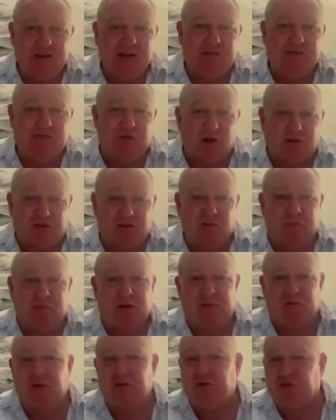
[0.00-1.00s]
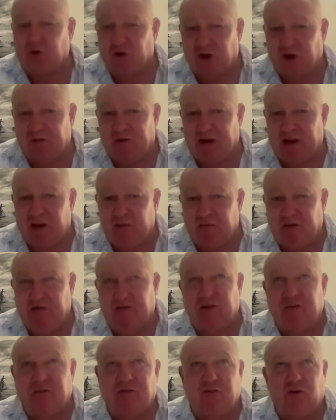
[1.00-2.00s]
If lots of people are talking about your
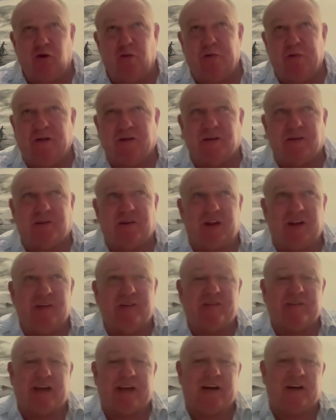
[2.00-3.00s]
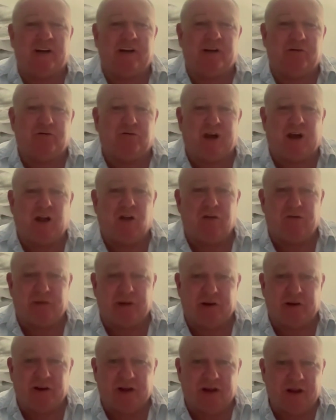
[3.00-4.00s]
business is suddenly
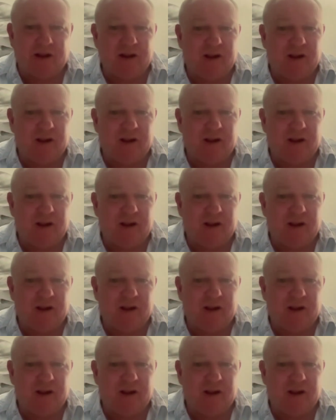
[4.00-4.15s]
relevant